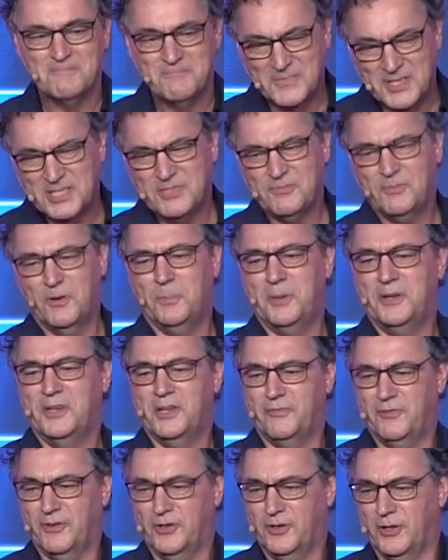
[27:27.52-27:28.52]
this will be
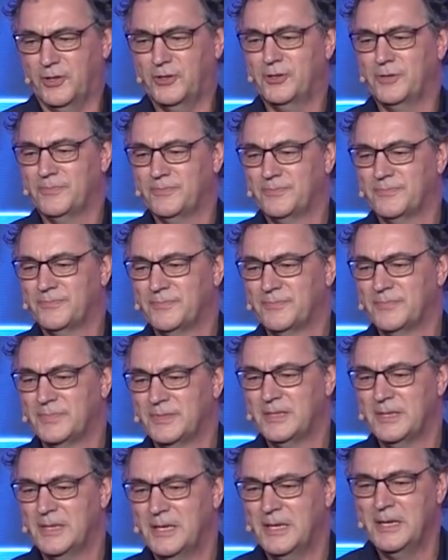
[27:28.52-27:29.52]
difficult.
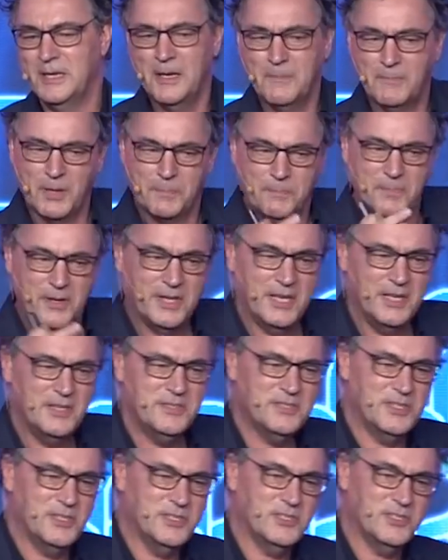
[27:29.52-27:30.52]
But
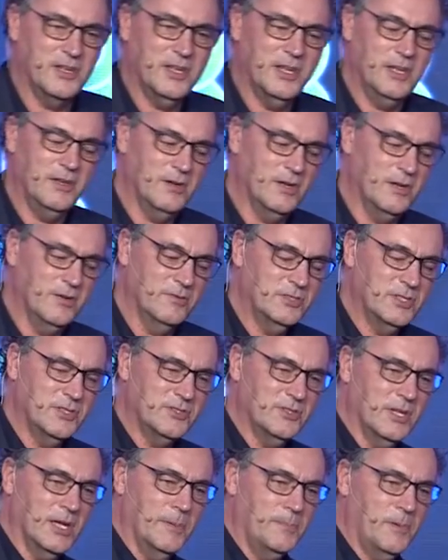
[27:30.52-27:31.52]
McKinsey's study uh,
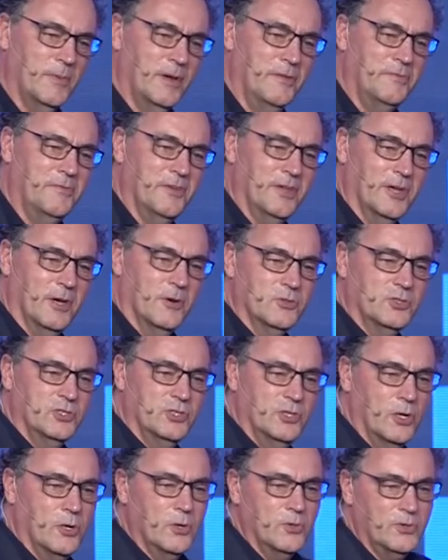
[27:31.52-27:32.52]
just a couple of months ago
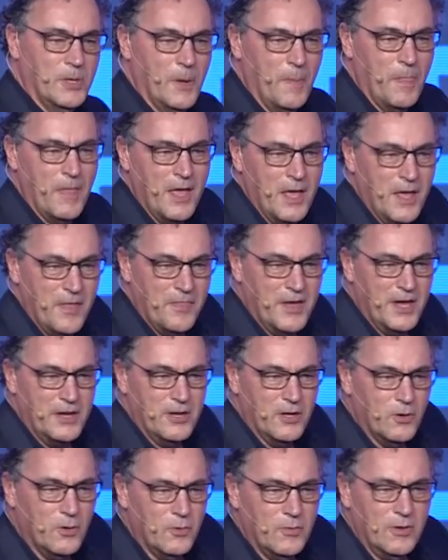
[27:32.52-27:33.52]
showed that
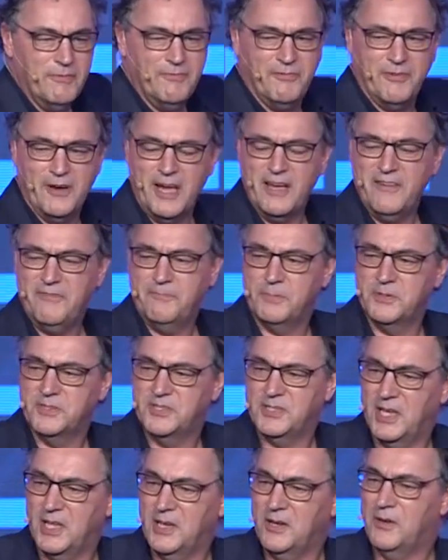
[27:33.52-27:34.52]
only five
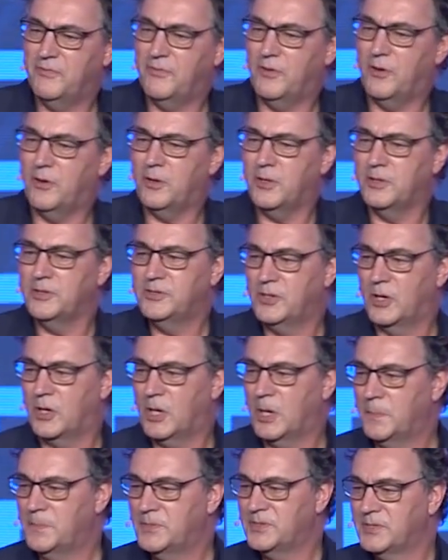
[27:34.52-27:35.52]
percent of all
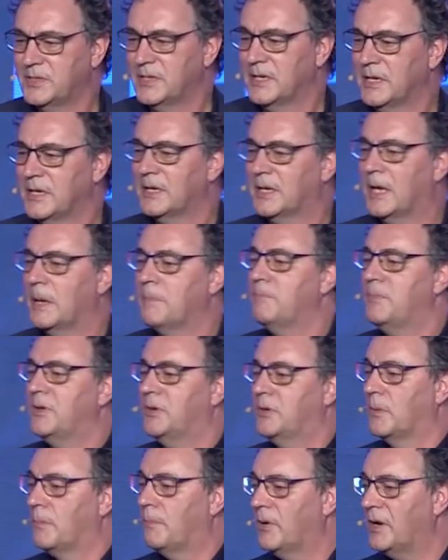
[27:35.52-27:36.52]
jobs can be
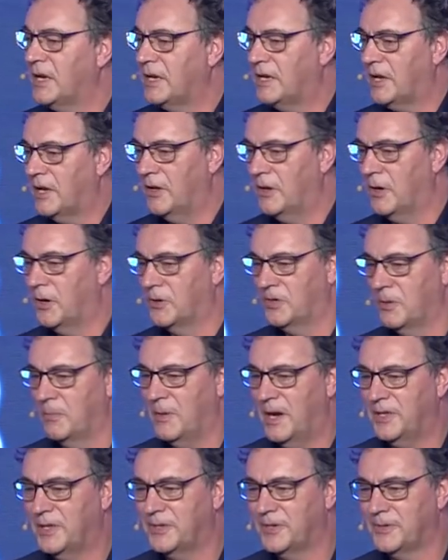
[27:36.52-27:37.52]
completely
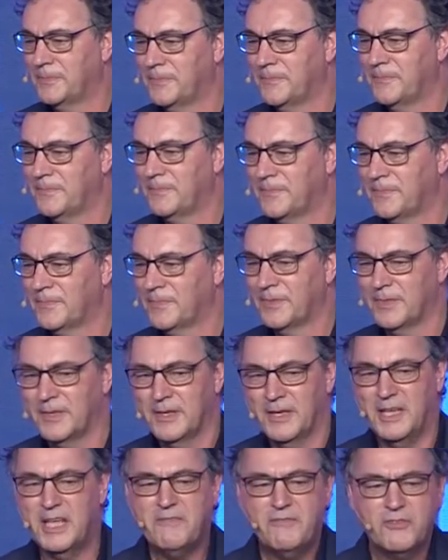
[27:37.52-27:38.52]
automated.
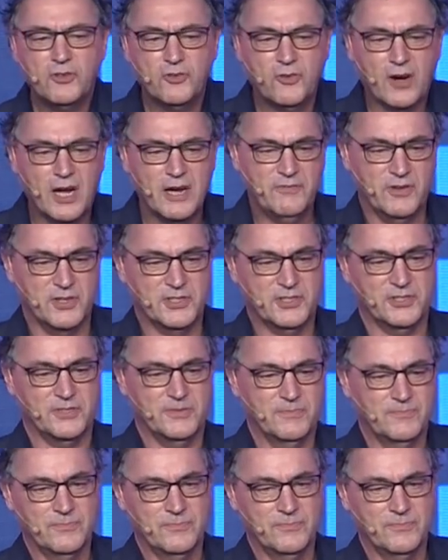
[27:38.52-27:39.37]
Even drivers,